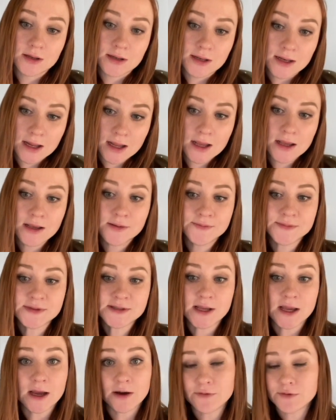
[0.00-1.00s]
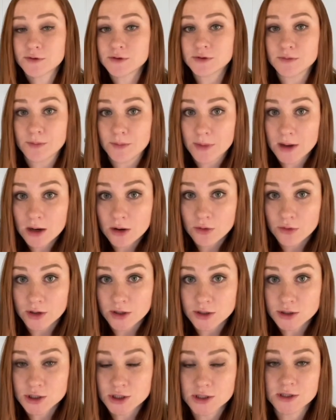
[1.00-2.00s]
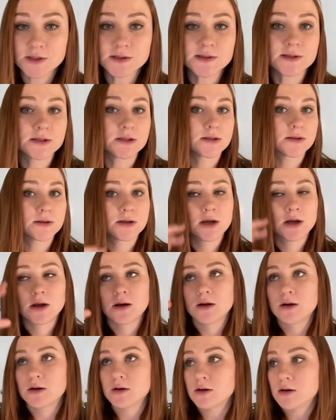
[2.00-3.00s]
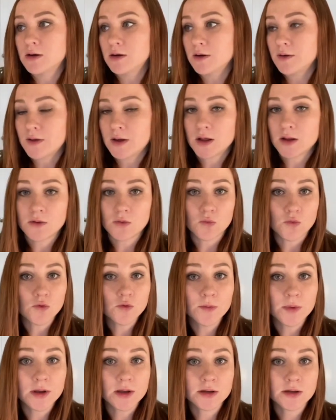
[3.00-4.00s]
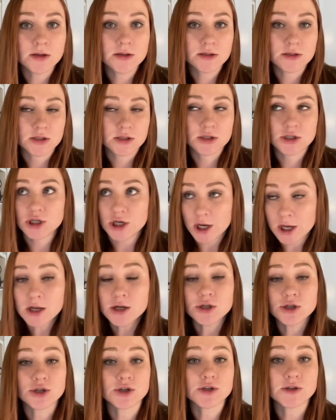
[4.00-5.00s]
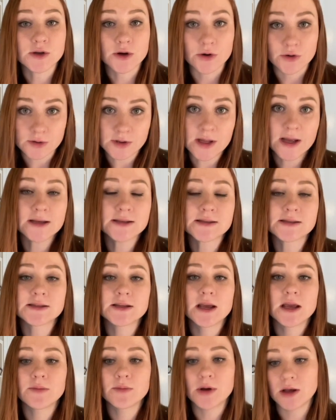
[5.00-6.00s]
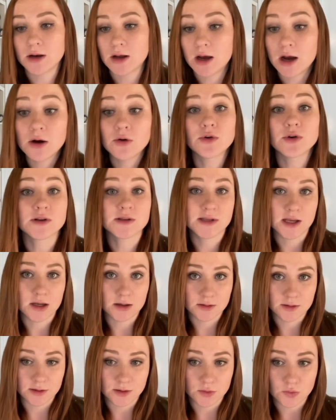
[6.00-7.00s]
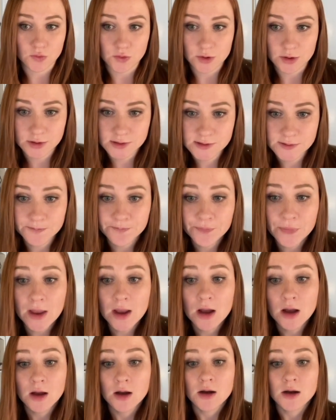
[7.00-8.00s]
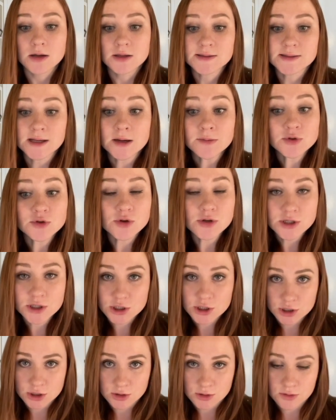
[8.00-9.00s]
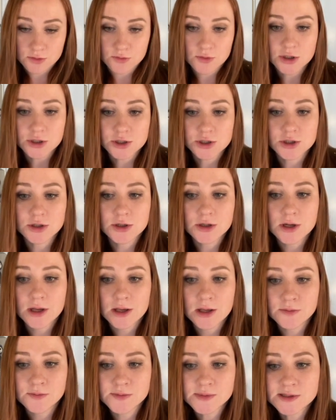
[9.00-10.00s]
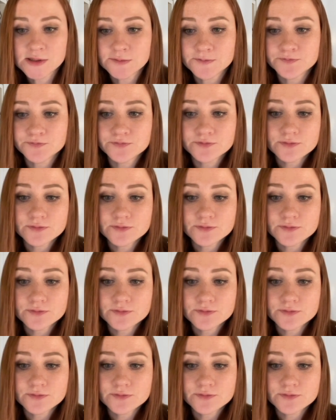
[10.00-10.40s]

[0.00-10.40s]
names after marriage? Is it that the woman changes her last name and how exactly it works? Some traditional Russian names